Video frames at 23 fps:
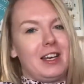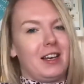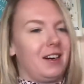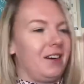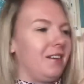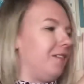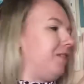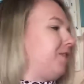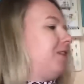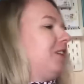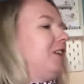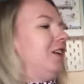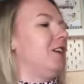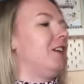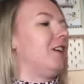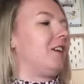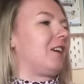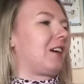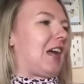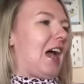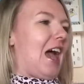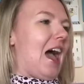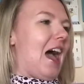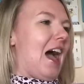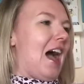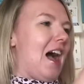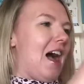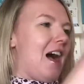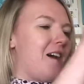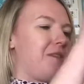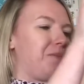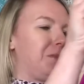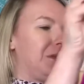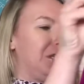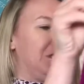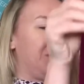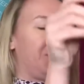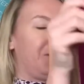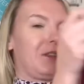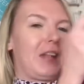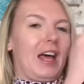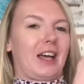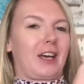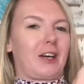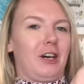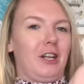look how
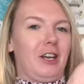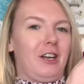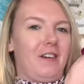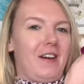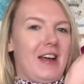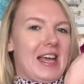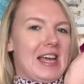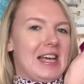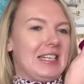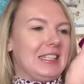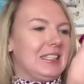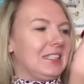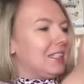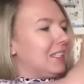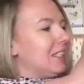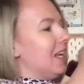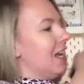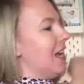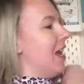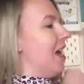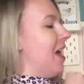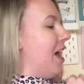beautiful that colour is.